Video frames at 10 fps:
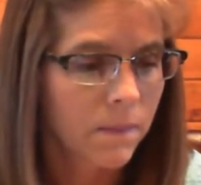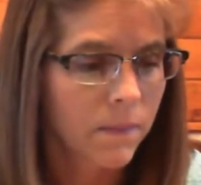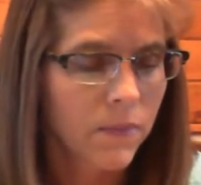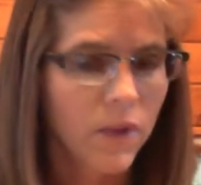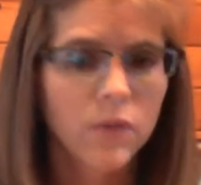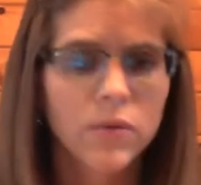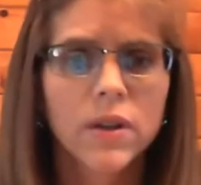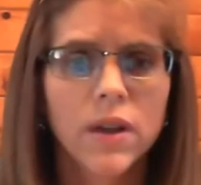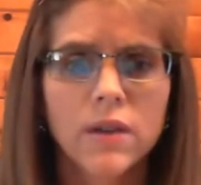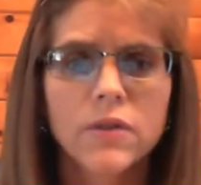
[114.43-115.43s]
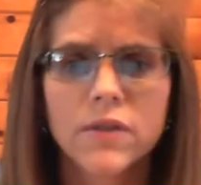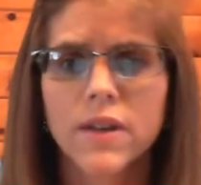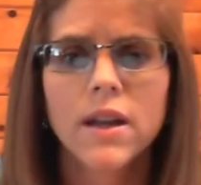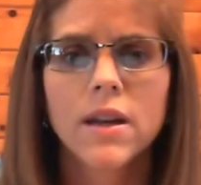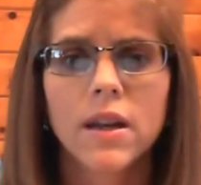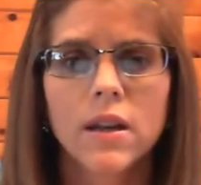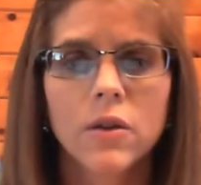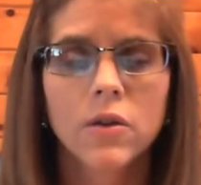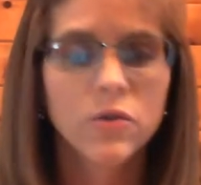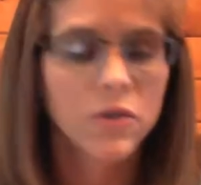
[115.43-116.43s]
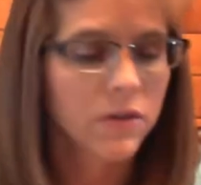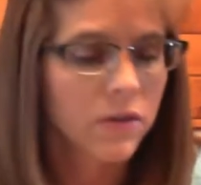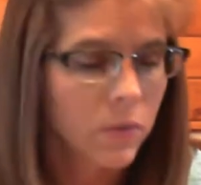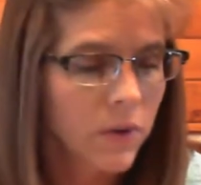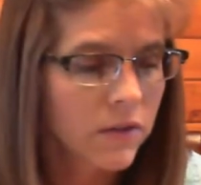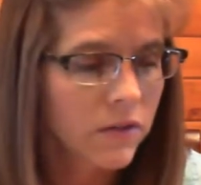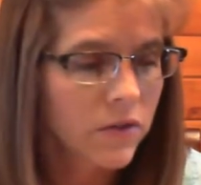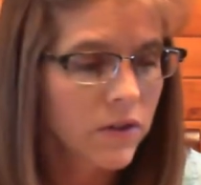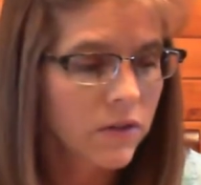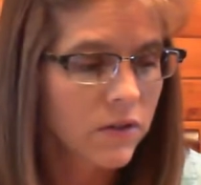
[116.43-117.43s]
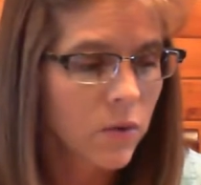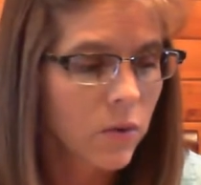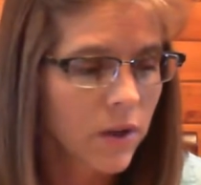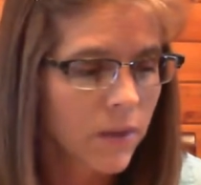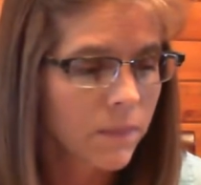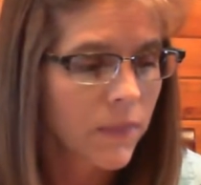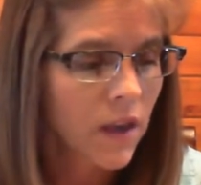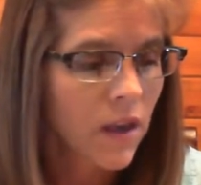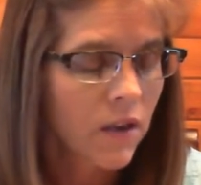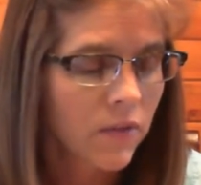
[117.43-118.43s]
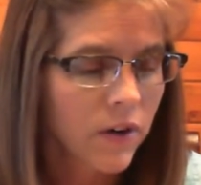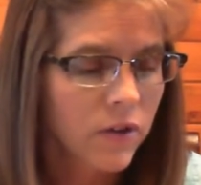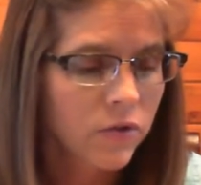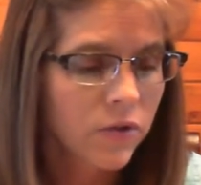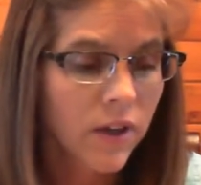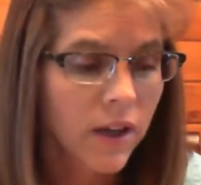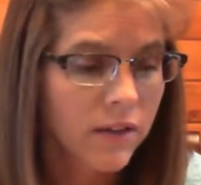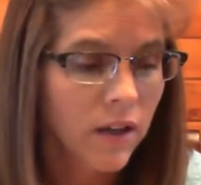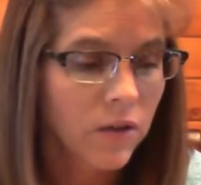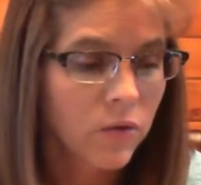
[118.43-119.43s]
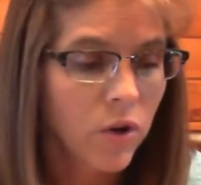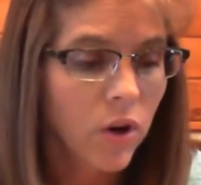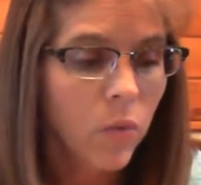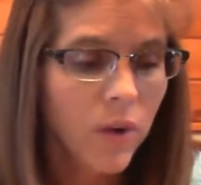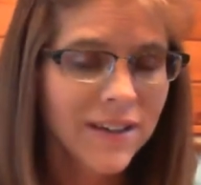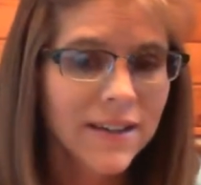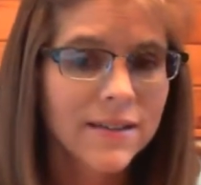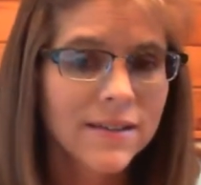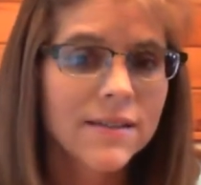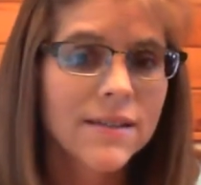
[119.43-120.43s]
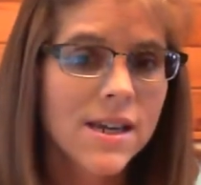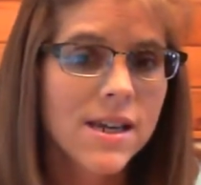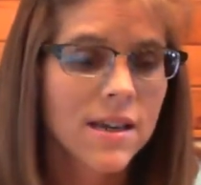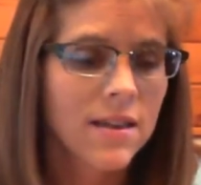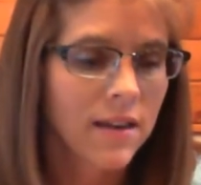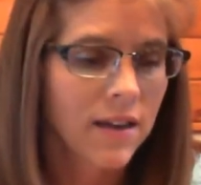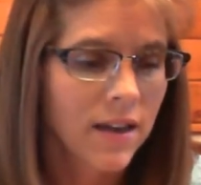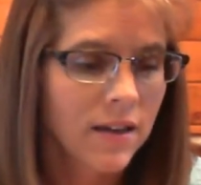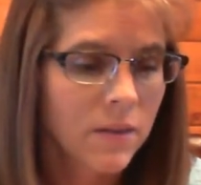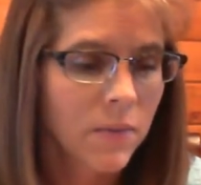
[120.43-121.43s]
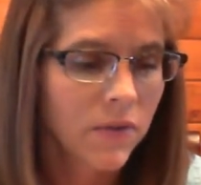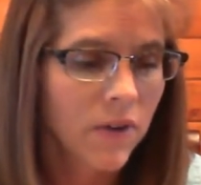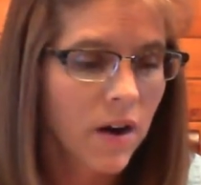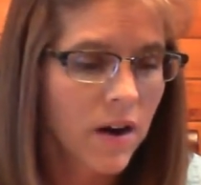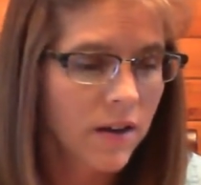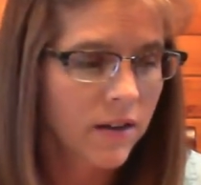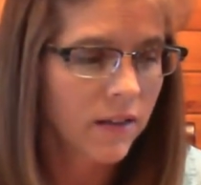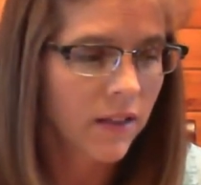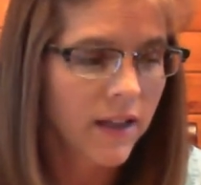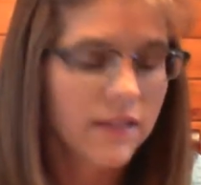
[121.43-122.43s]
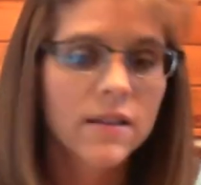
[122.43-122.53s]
not really understanding who Jesus was, and Jesus told him, "Very truly I tell you, no one can see the kingdom of God unless